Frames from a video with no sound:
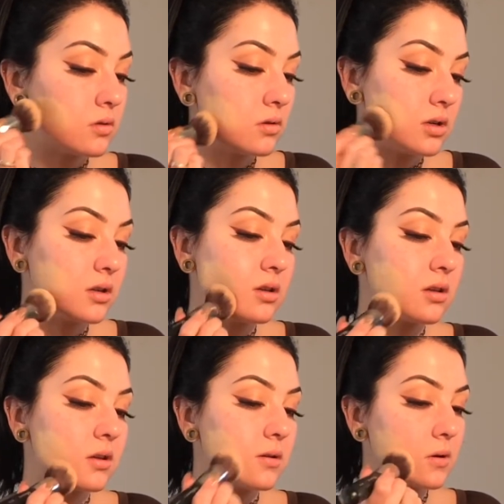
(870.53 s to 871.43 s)
right
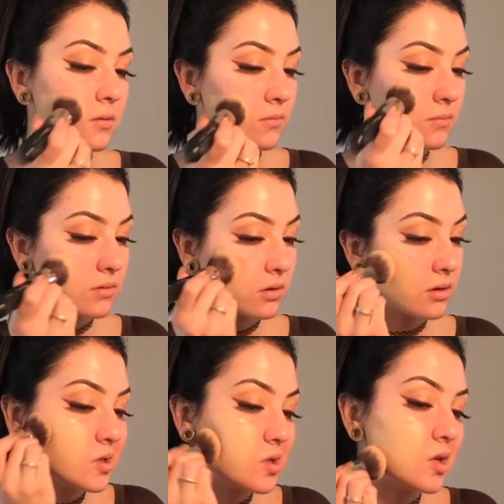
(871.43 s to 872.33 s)
here,
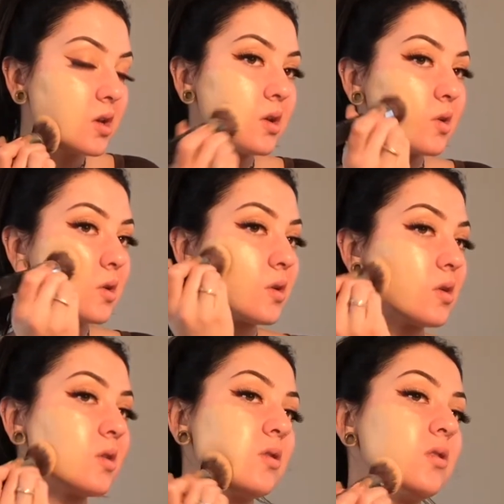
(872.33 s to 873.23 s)
this cheek.
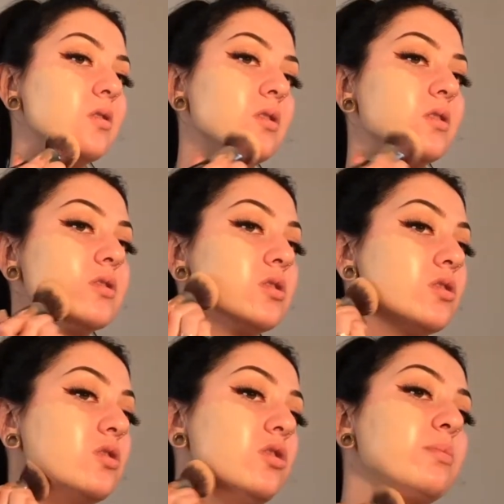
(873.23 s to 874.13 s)
It is
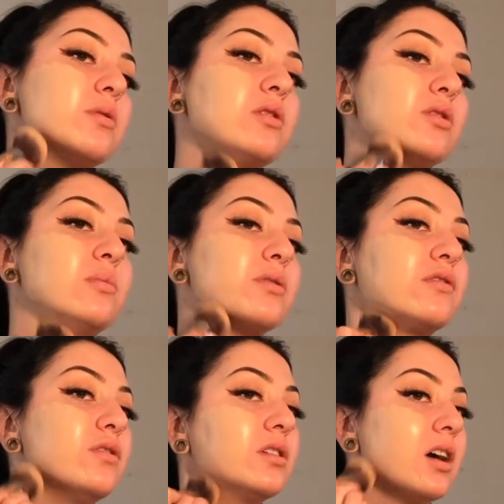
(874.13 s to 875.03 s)
super duper
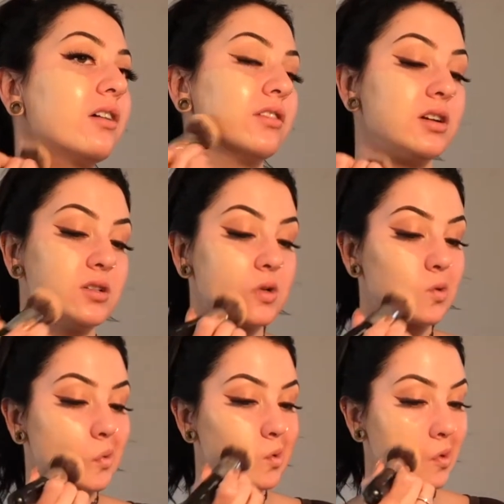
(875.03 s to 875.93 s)
full coverage.
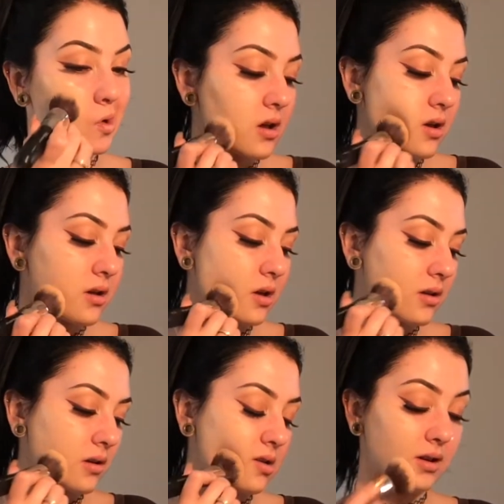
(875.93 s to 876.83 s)

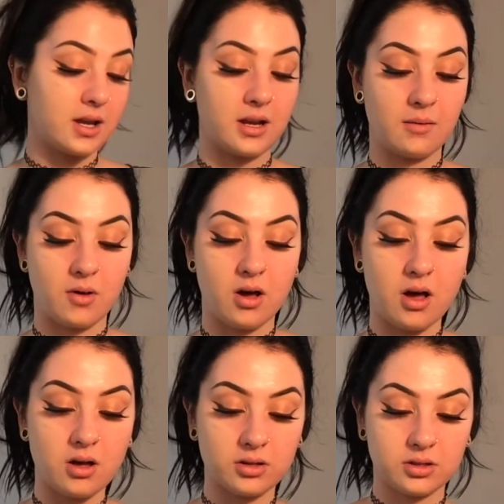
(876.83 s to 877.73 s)
And I'm
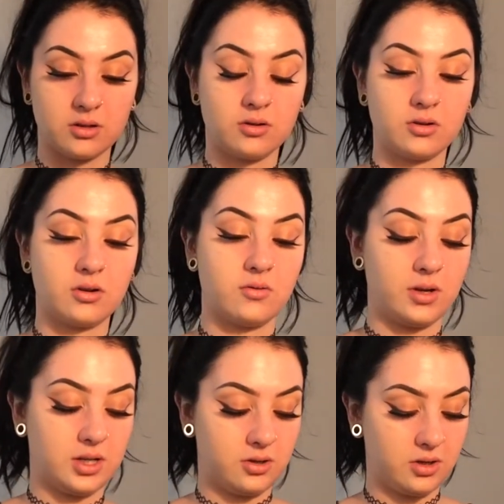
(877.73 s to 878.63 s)
also
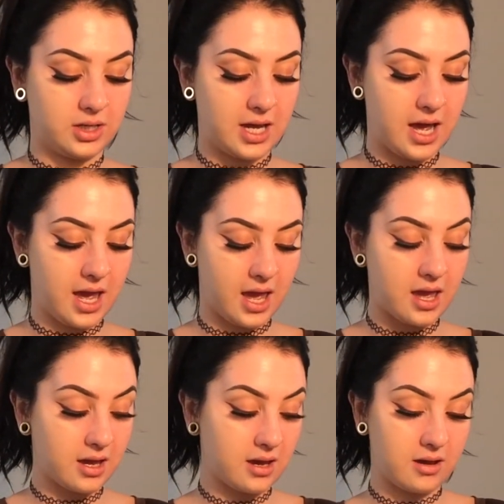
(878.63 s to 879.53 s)
going to
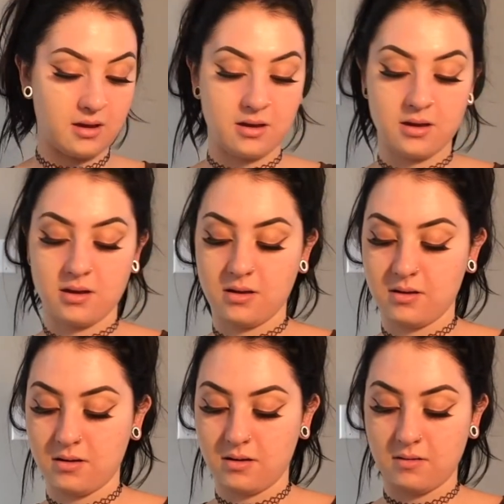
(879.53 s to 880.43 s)
take
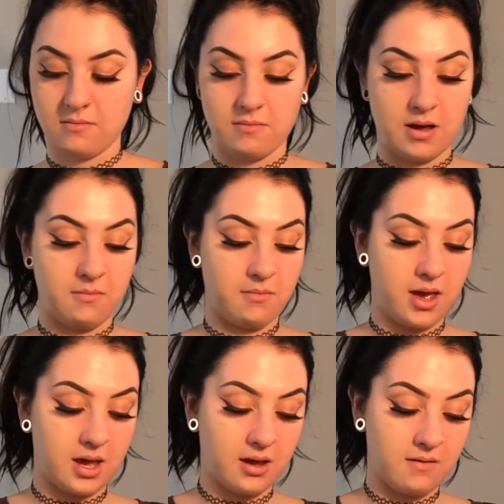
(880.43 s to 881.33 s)
my
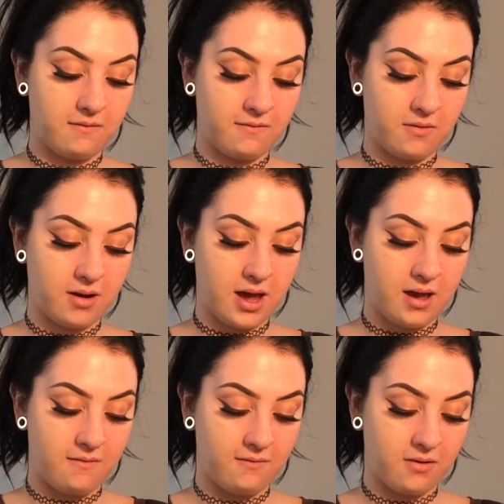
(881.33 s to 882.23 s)
makeup
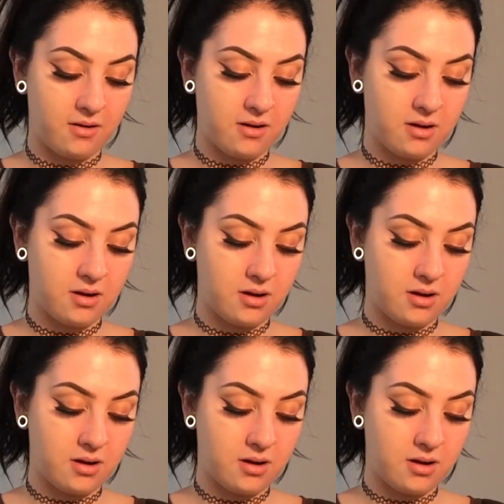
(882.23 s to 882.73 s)
forever